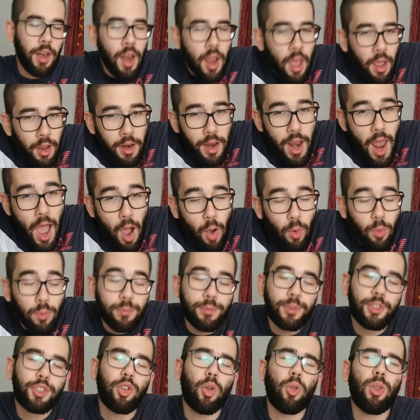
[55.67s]
Now,
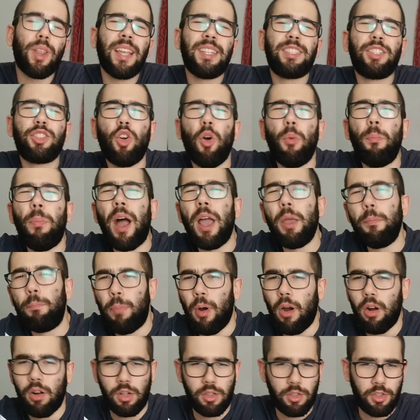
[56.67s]
so let's go by
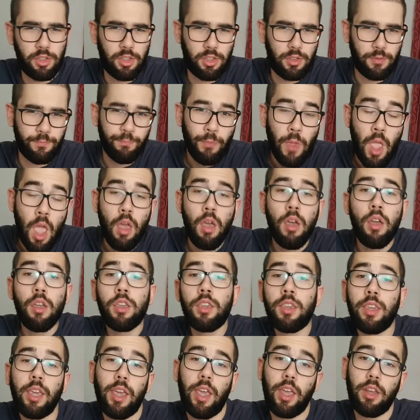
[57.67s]
parts.
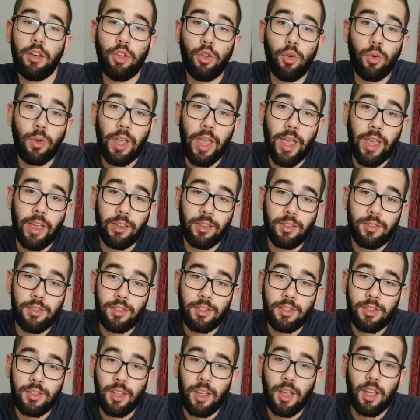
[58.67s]
Can you get
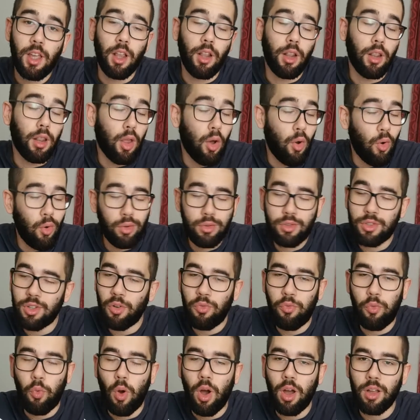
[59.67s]
loads
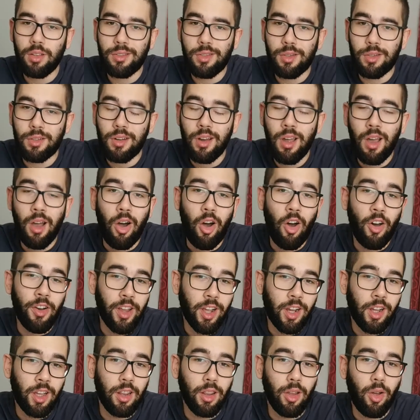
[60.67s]
of water on a
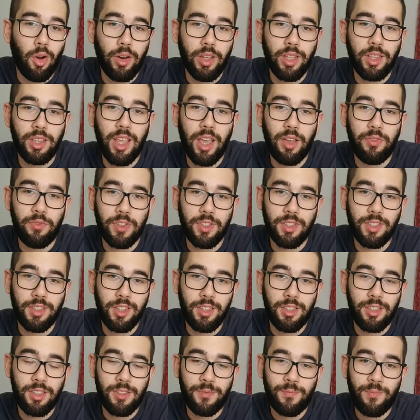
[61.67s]
caloric
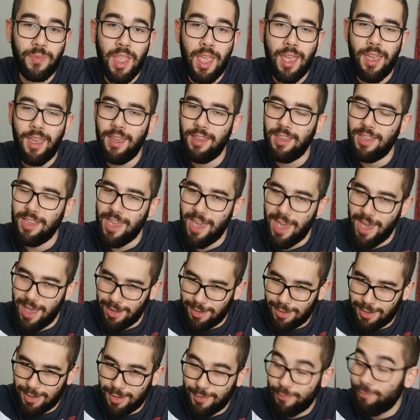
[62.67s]
deficit?
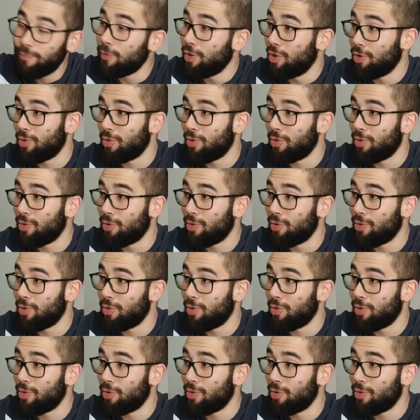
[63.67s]
Yes, you